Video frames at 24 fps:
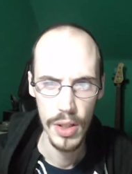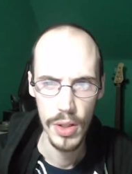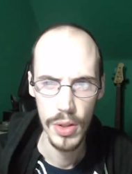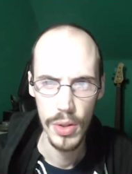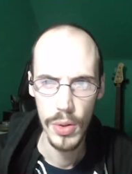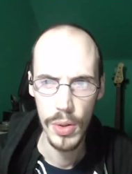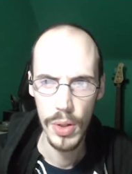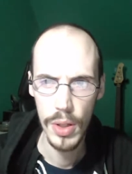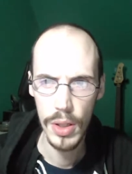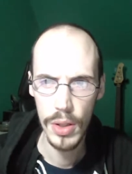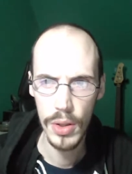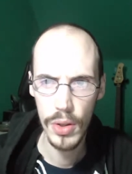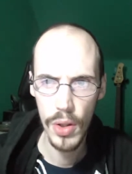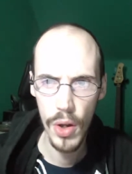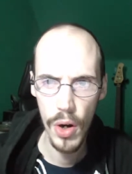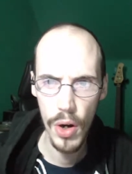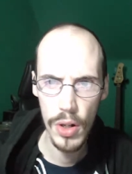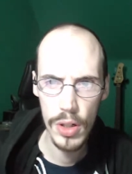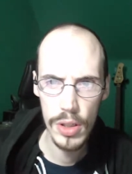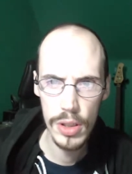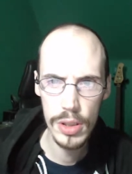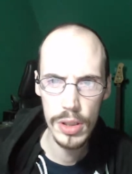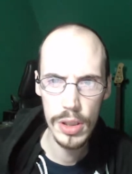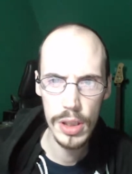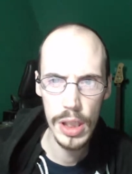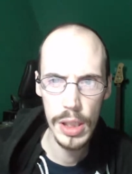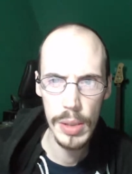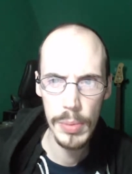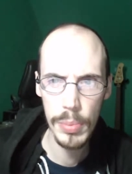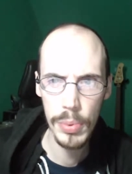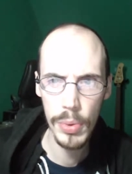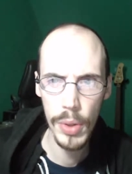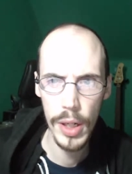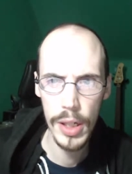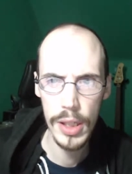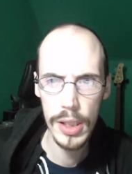You can largely
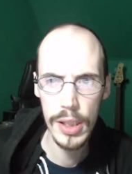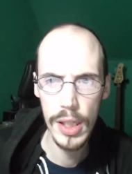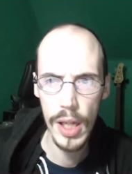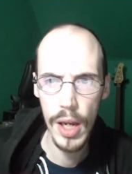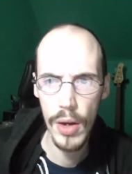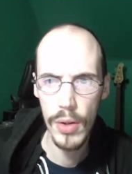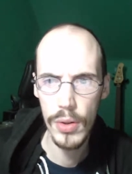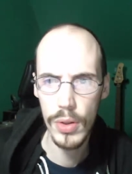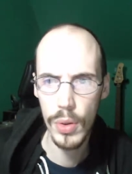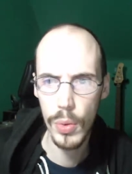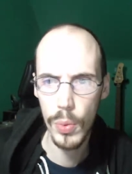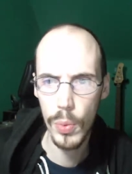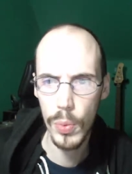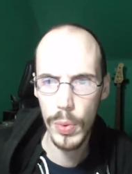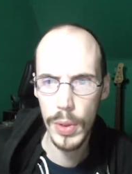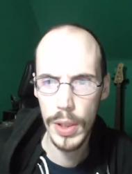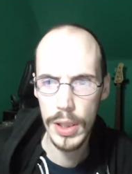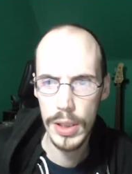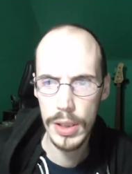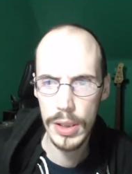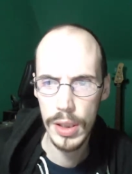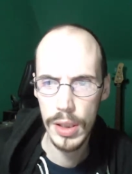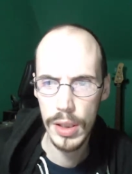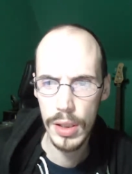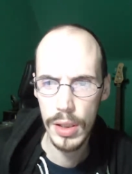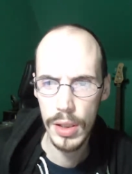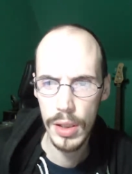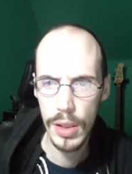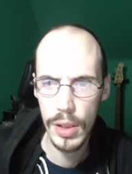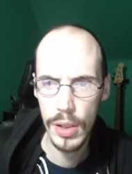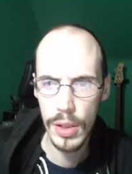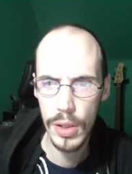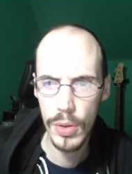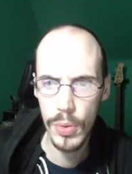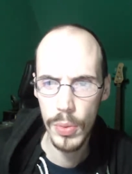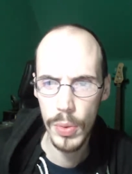break down the reason
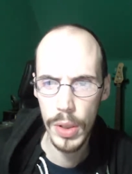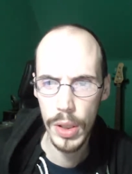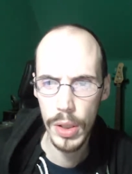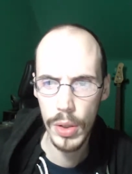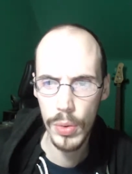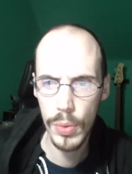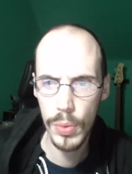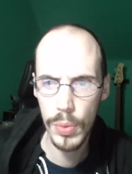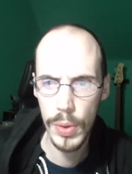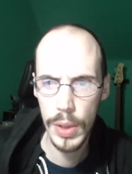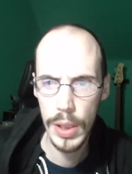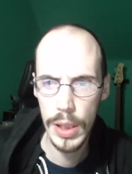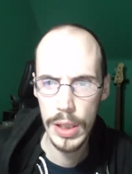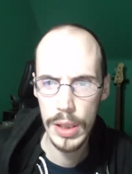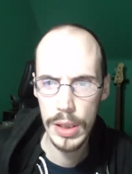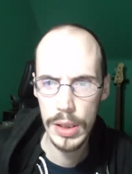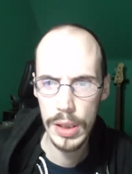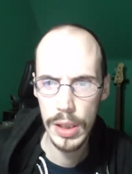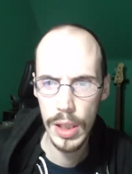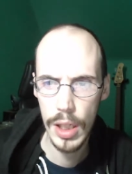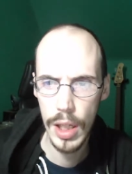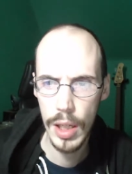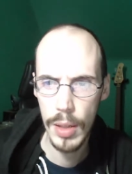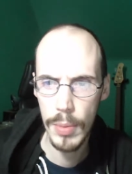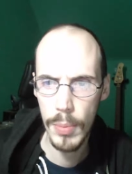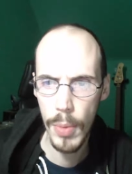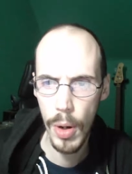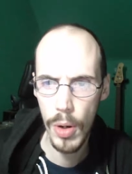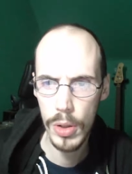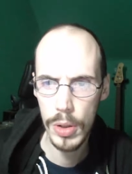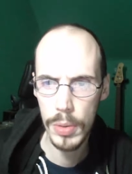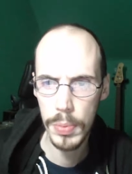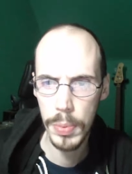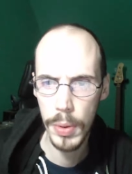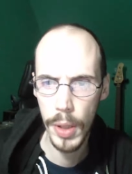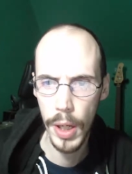you would increase and
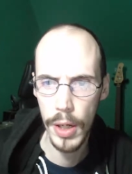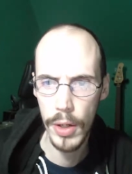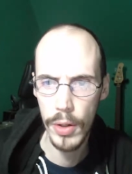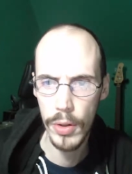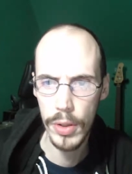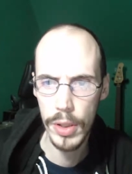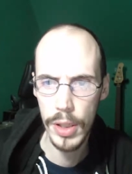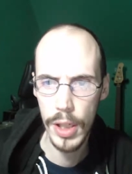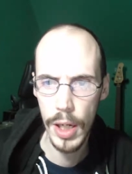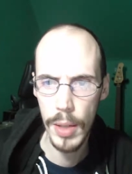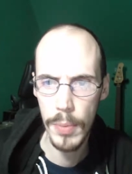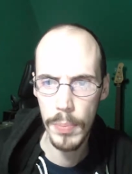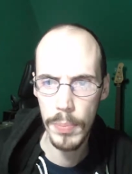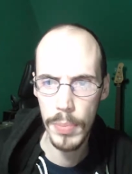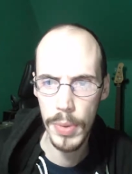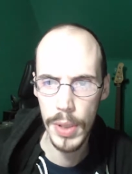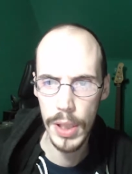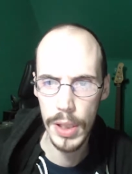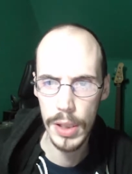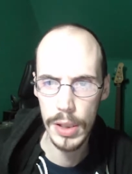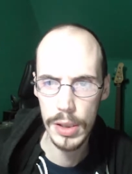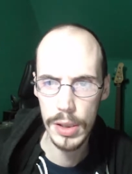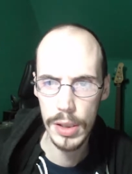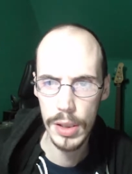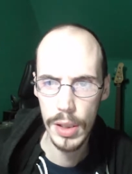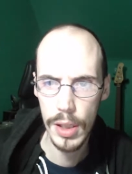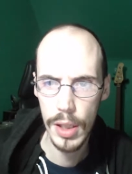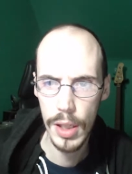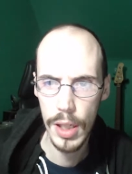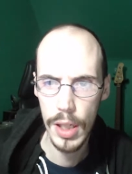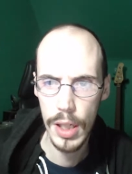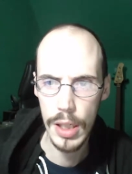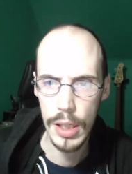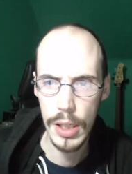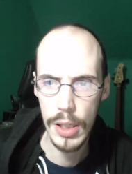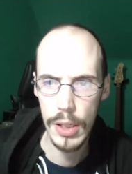multiply your Nen Beast
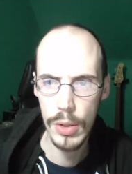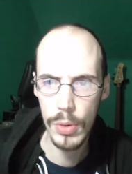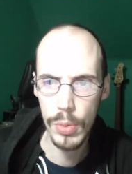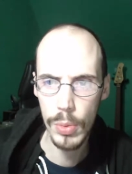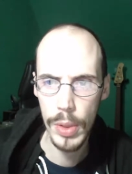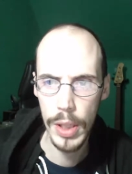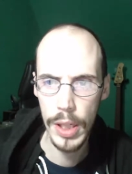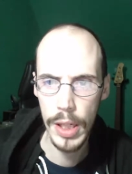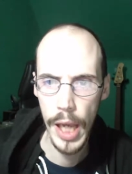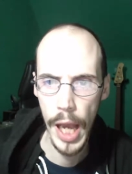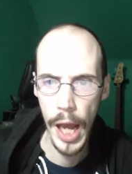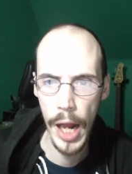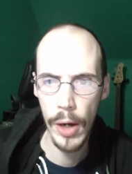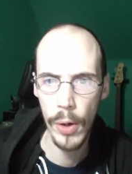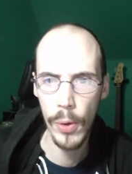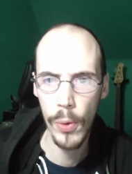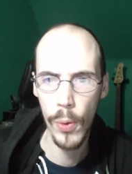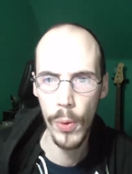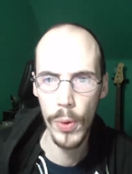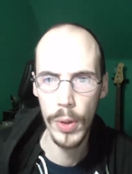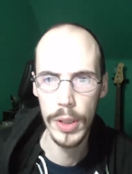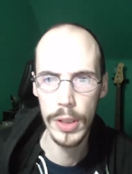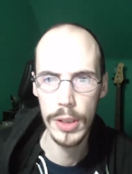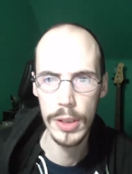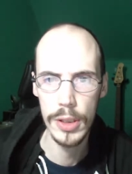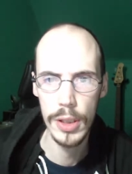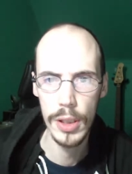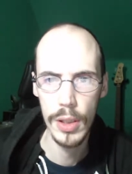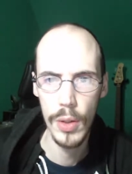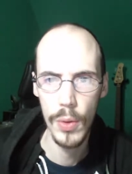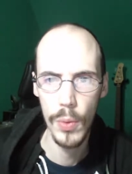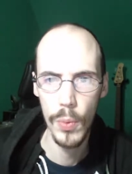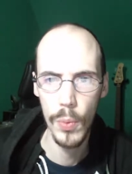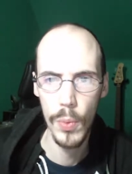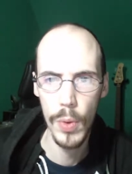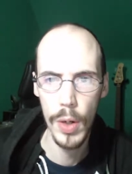into three categories.
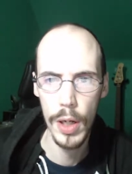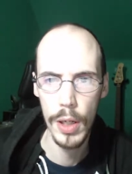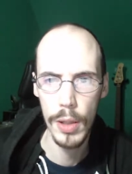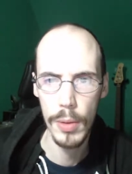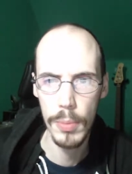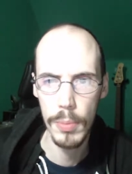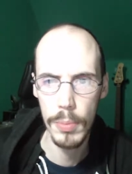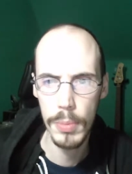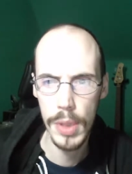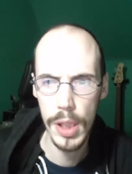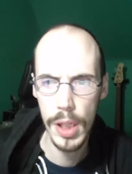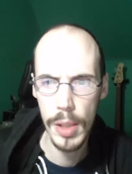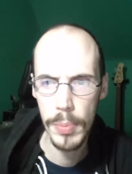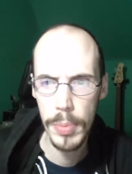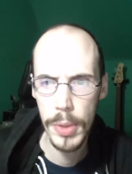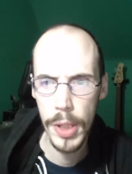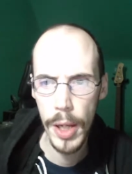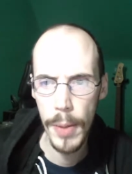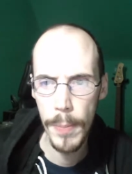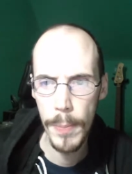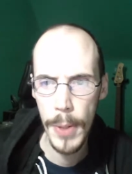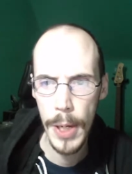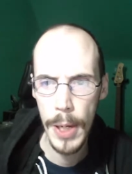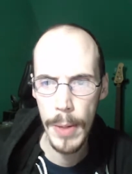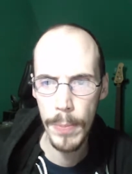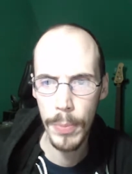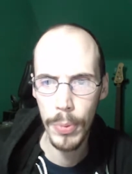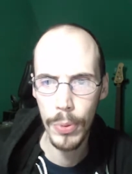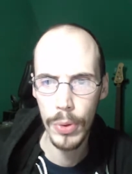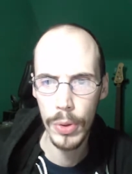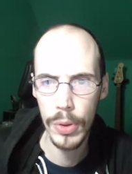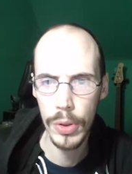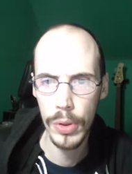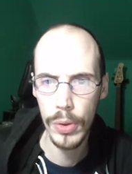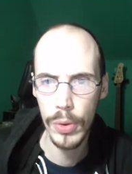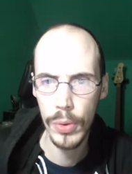1. Manipulate
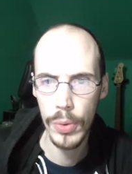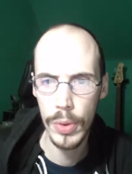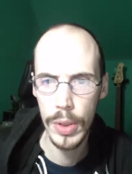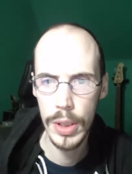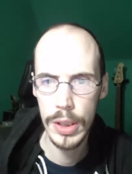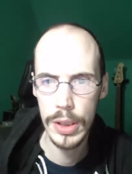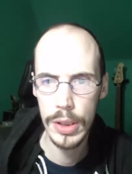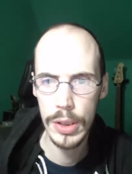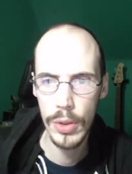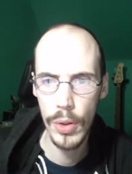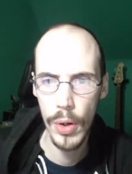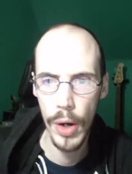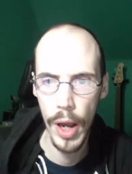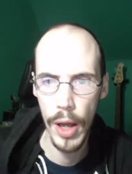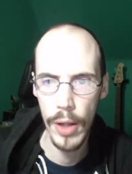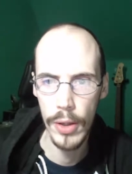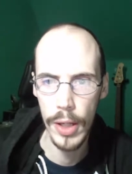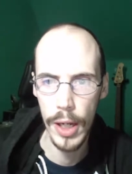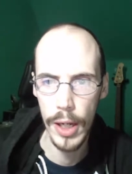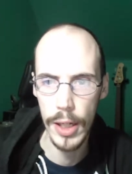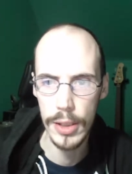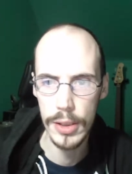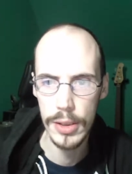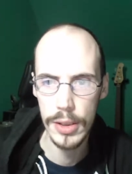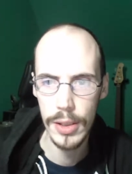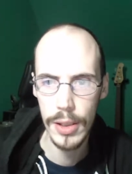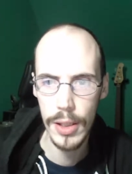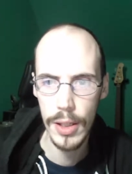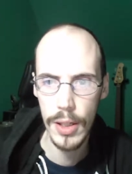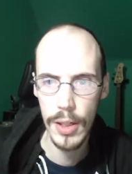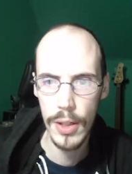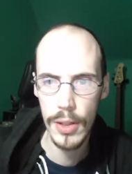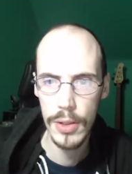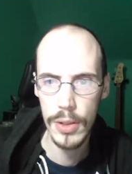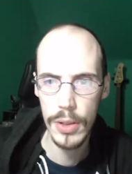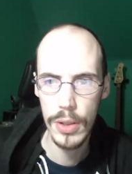people to increase your allies.
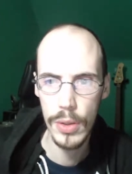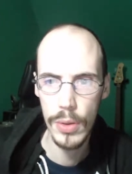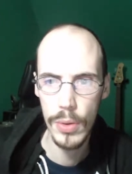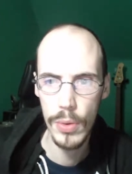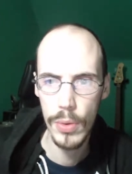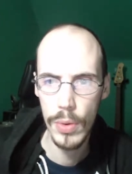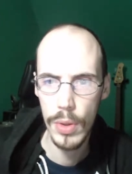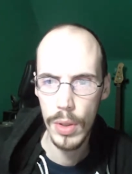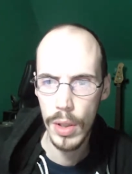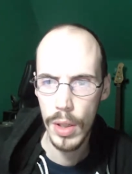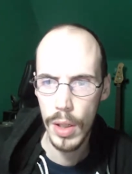2.